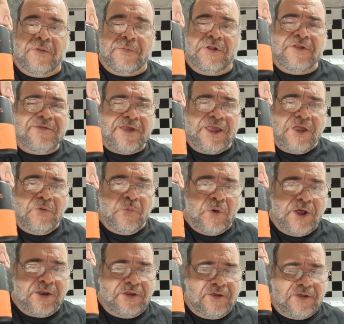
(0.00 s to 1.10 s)
I'm only taking
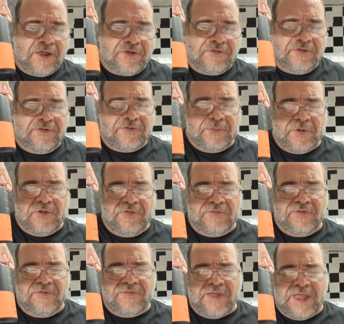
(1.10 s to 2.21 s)
one. You're actually supposed
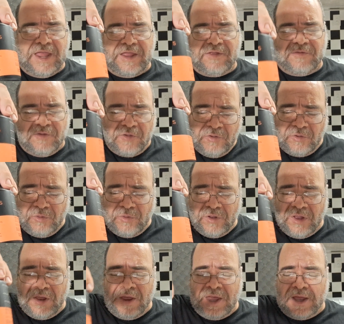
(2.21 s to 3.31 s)
to take
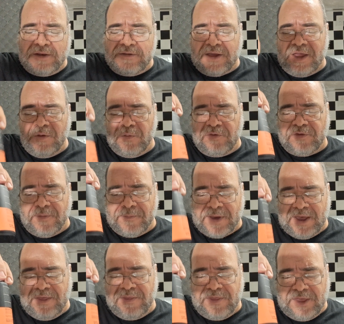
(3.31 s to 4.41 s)
2 a day, which I
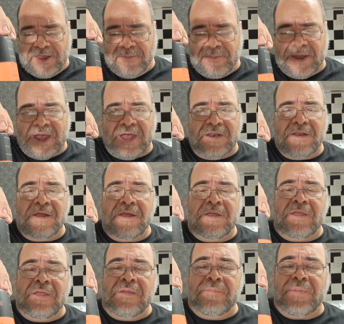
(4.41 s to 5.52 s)
may think about,
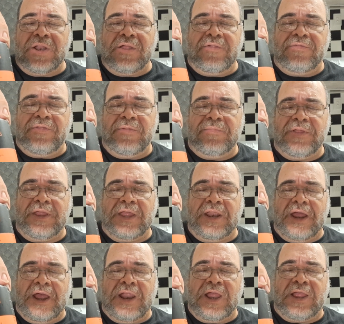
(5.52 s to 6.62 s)
but I seem to get
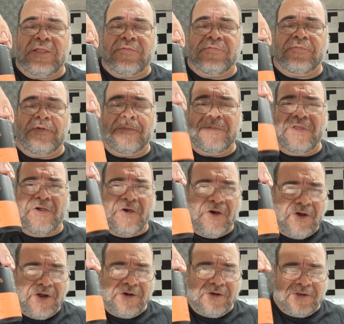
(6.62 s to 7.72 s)
headaches from the
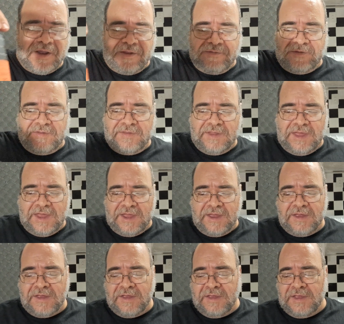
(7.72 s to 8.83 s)
iron that's in there
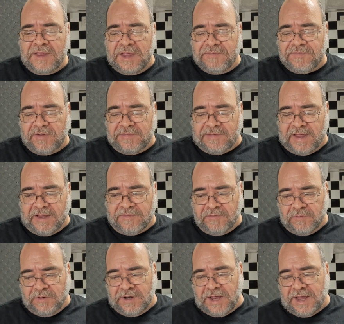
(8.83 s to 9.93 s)
if I take
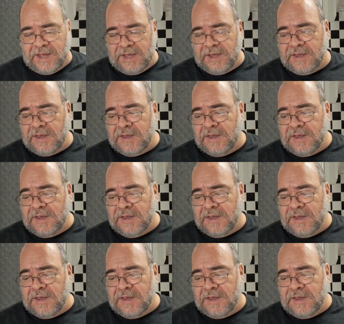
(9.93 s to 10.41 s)
2 a day.